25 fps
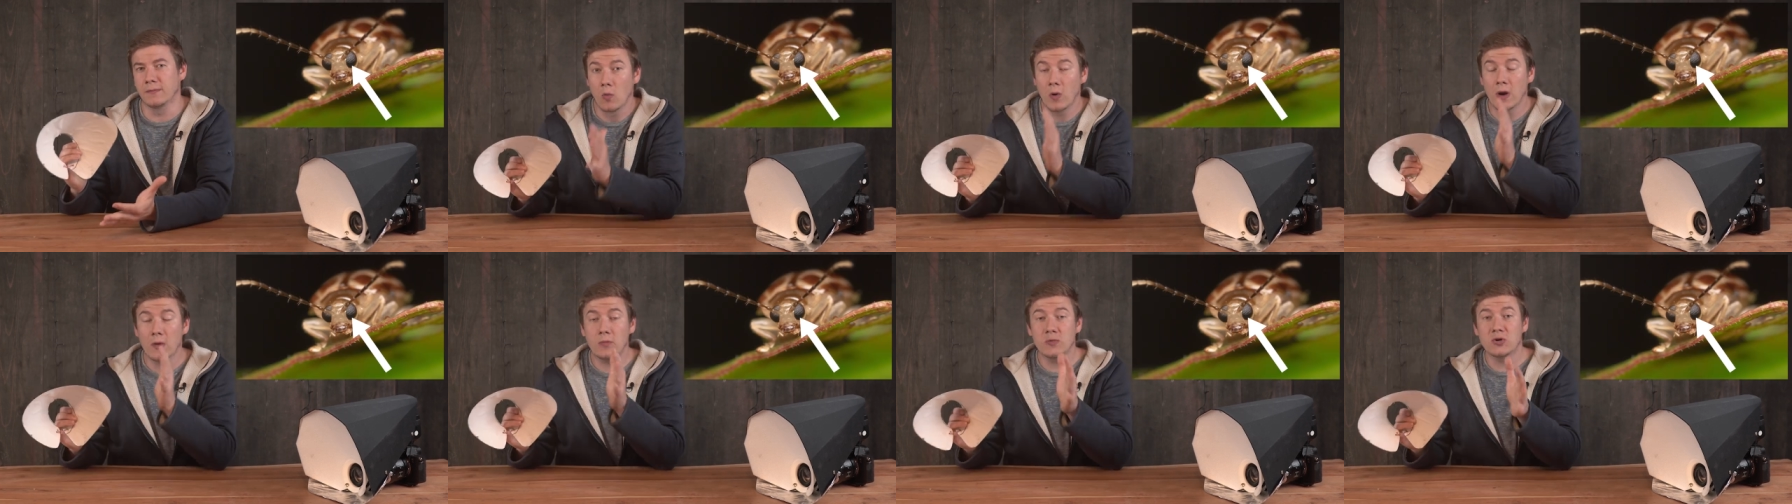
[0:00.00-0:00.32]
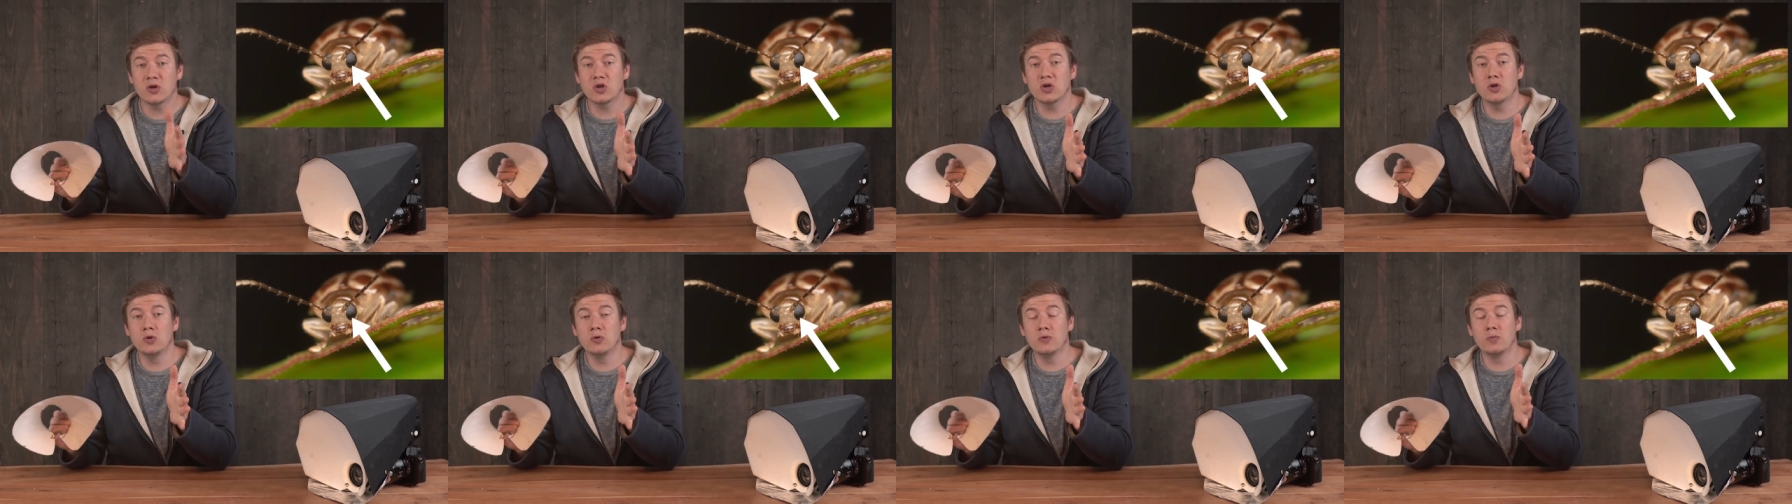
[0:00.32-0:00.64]
When we
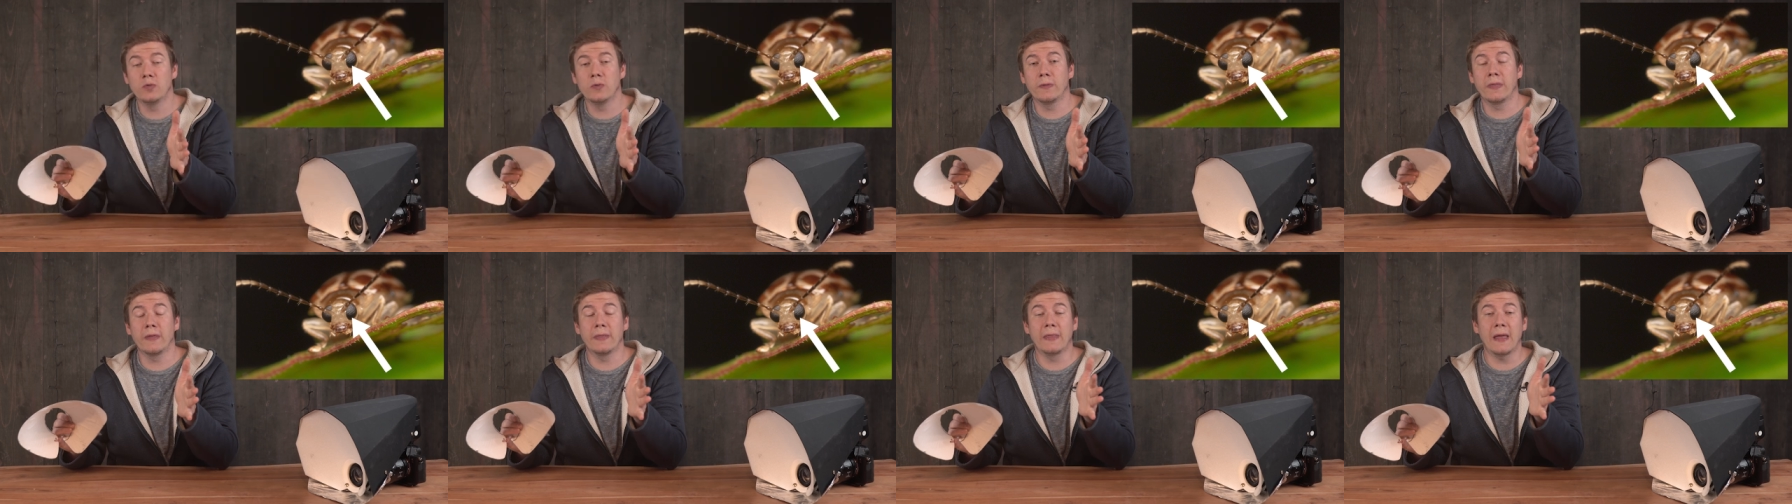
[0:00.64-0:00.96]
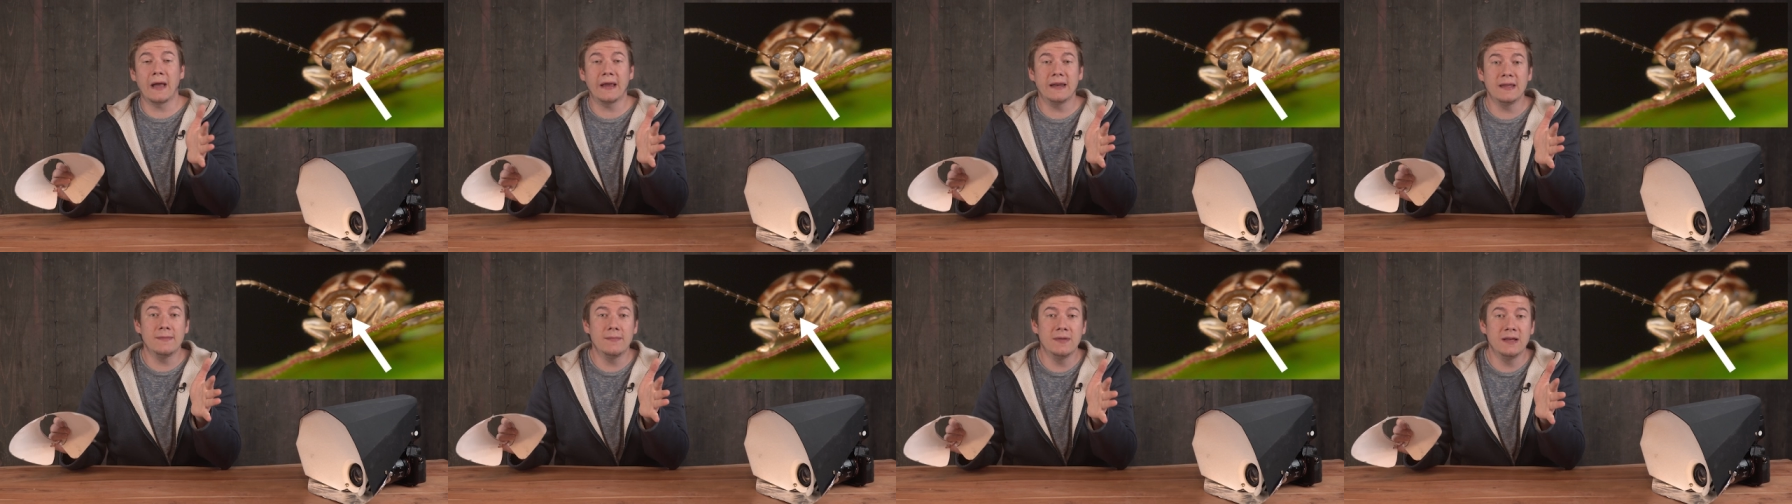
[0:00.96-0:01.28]
shoot with a
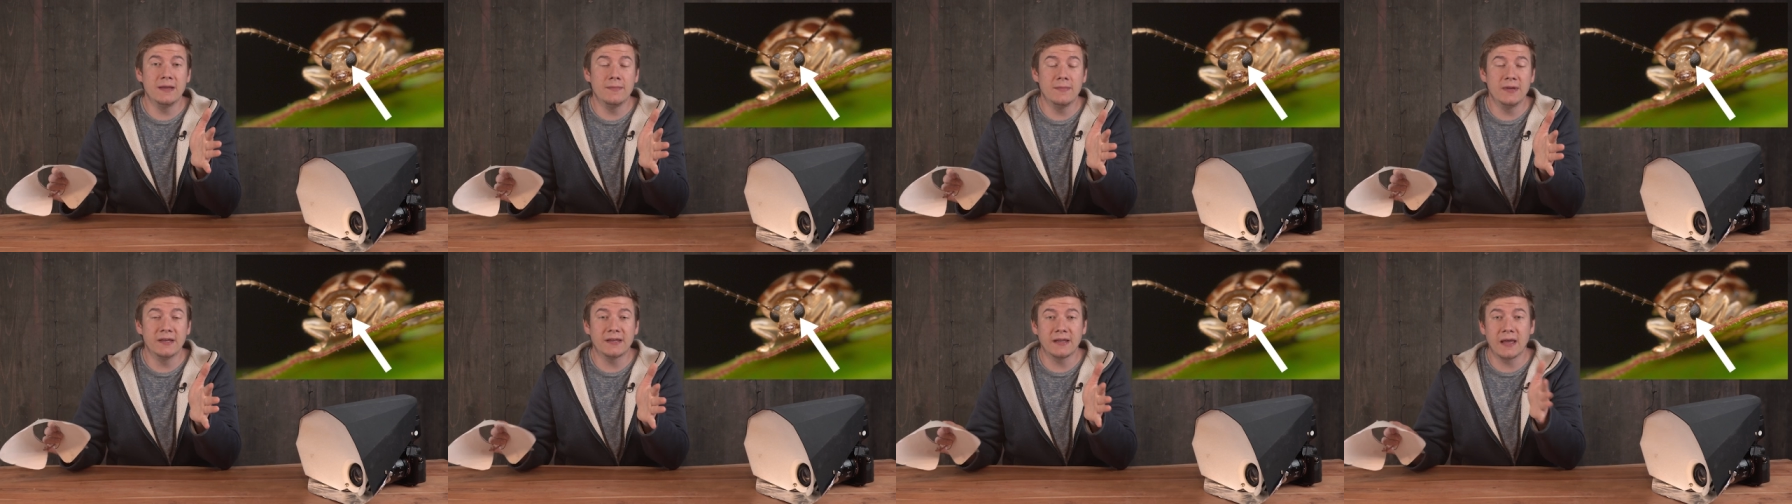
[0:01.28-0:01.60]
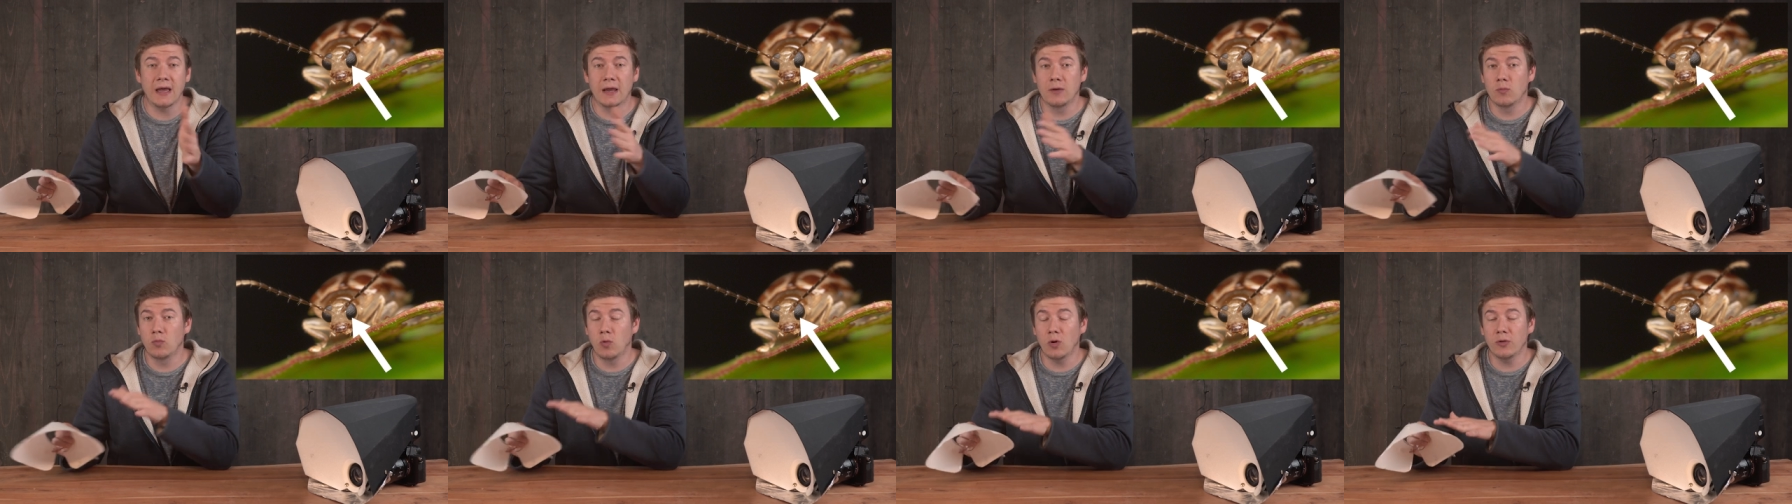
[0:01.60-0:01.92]
90mm
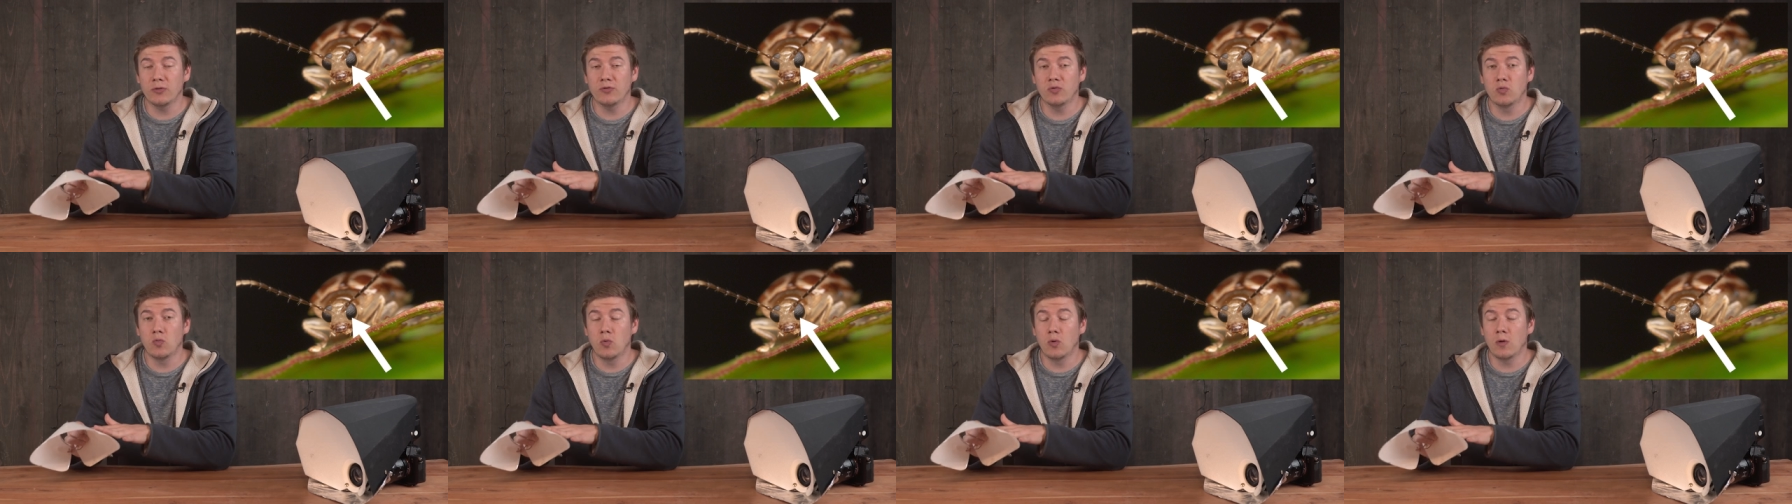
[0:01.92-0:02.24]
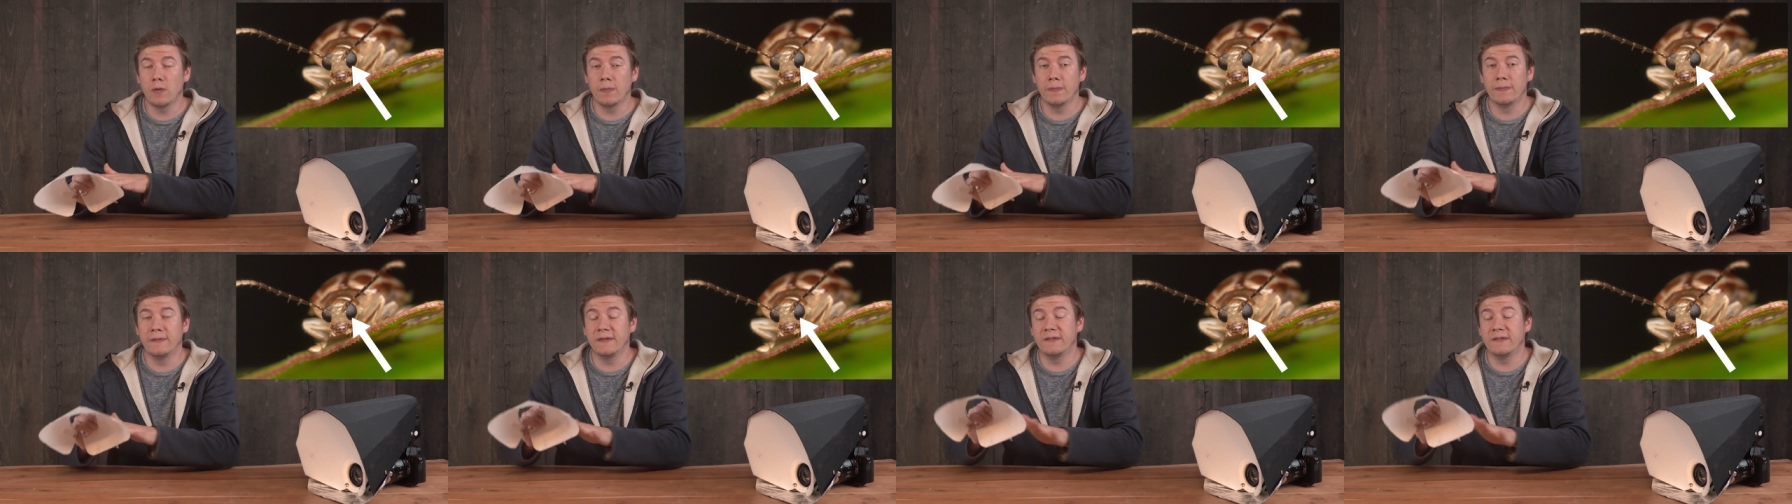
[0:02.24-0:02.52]
at 1 to 1,